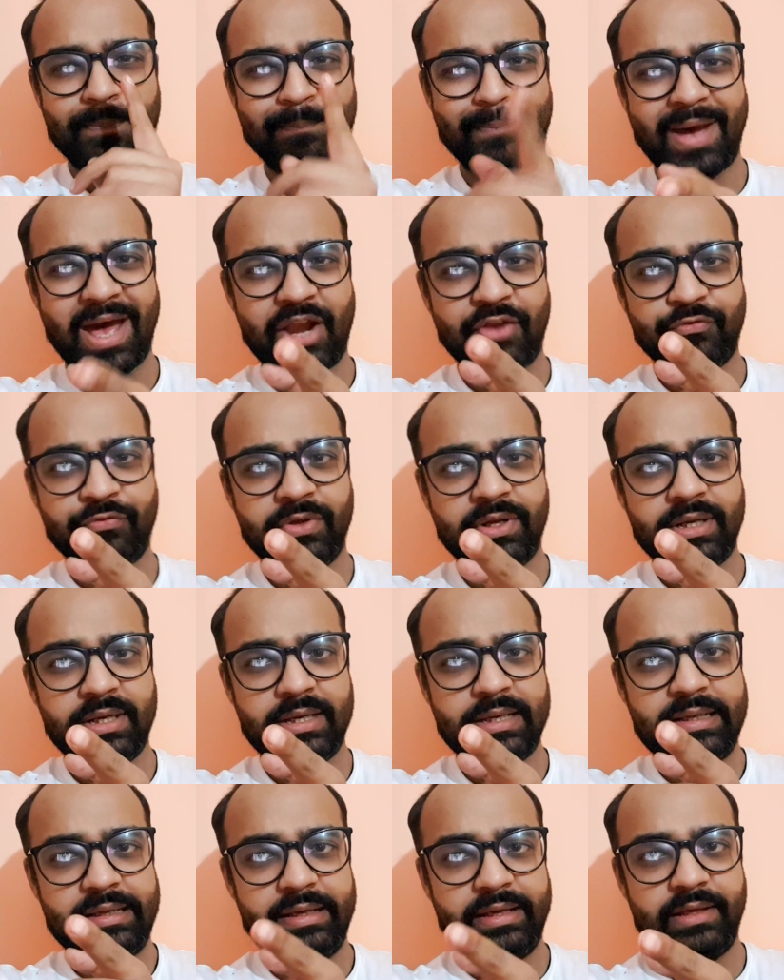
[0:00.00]

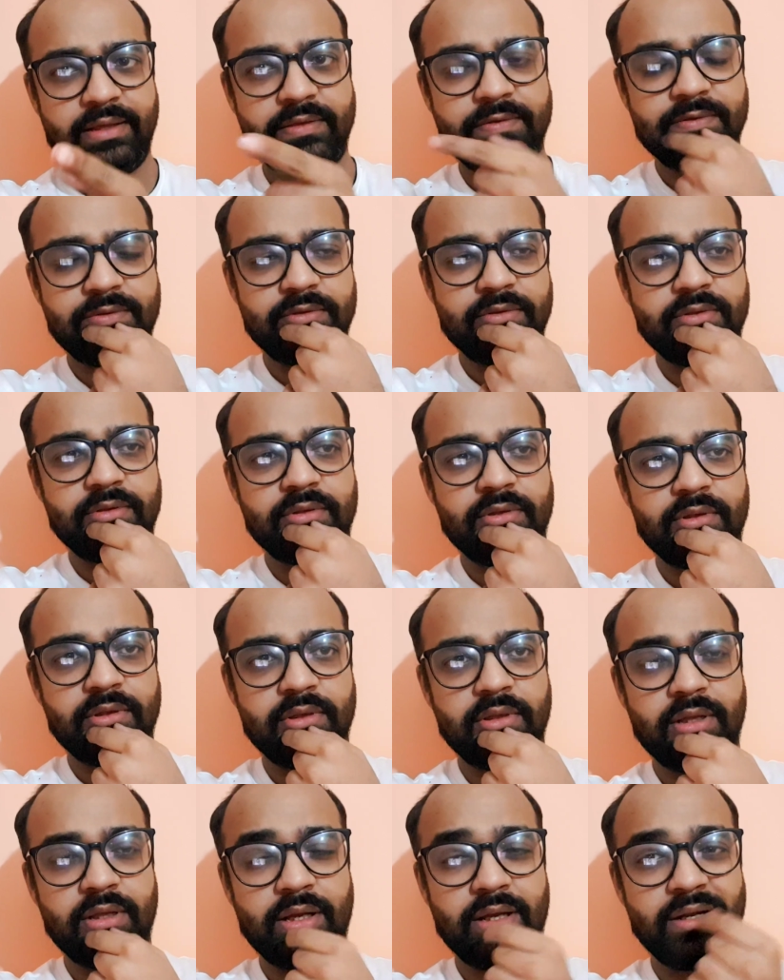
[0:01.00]
paraffin is
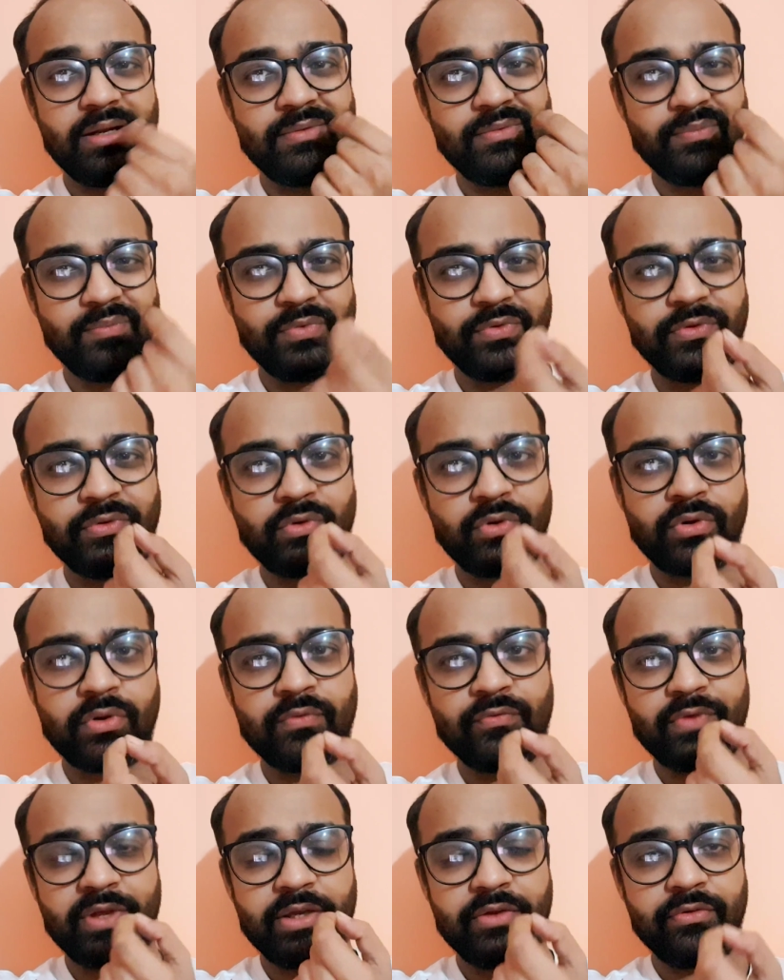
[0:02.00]
sort of
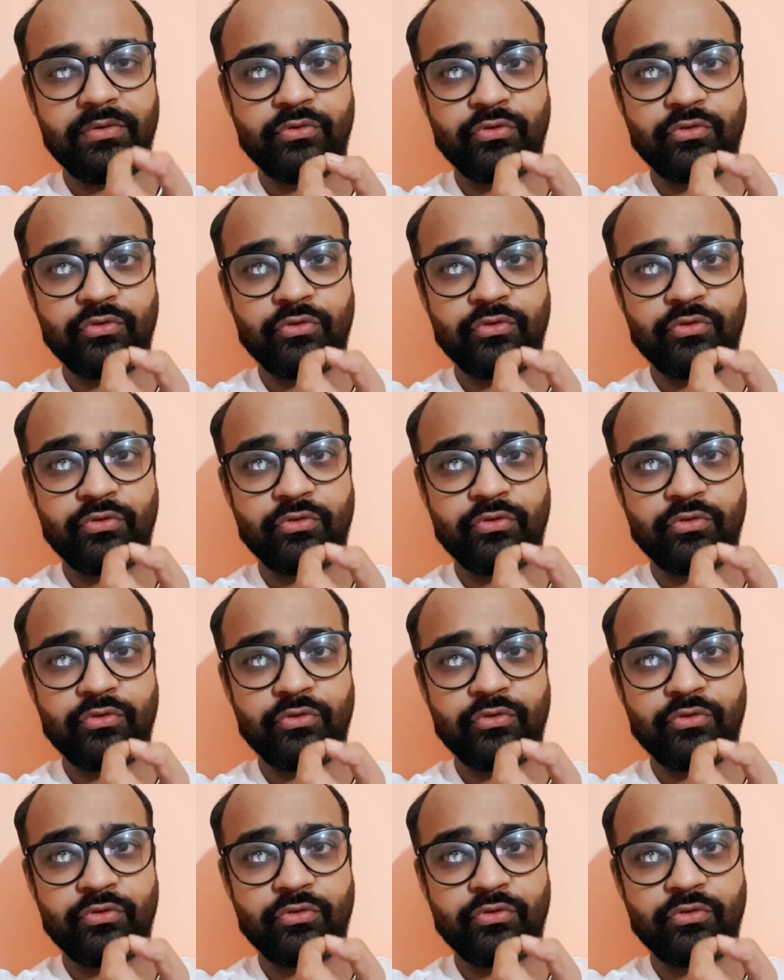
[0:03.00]
very